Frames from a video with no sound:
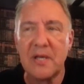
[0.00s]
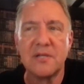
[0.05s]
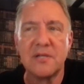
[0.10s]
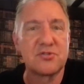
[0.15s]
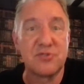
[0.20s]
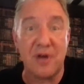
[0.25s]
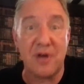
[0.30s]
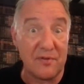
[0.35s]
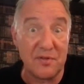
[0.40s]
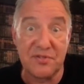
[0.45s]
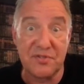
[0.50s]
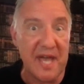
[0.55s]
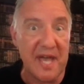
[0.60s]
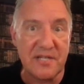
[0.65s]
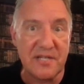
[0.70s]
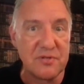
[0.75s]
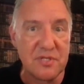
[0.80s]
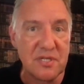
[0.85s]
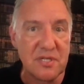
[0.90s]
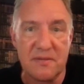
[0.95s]
Travel
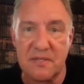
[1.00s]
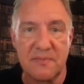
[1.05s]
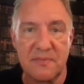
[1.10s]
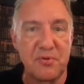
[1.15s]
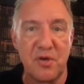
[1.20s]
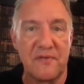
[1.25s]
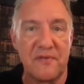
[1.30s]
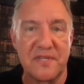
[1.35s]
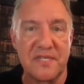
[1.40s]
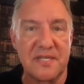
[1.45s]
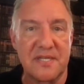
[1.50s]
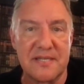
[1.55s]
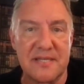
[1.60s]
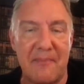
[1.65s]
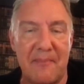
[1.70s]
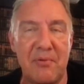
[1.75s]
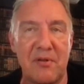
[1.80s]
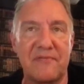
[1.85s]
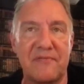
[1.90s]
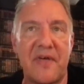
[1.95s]
sector is a perfect
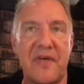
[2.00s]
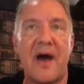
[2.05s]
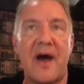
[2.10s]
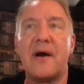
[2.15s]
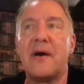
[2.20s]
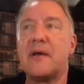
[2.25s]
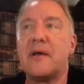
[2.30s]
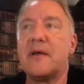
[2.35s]
example of that.